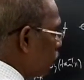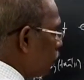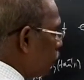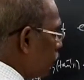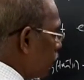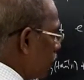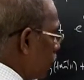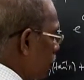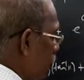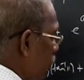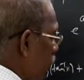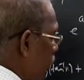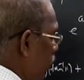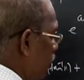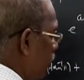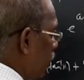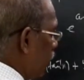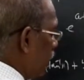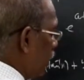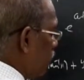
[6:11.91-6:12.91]
power y
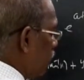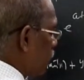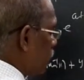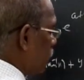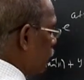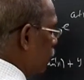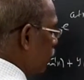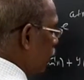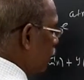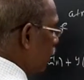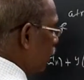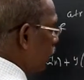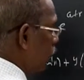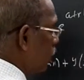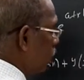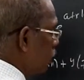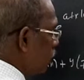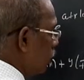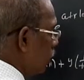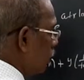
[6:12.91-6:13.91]
minus 1
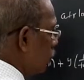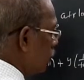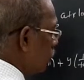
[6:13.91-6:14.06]
into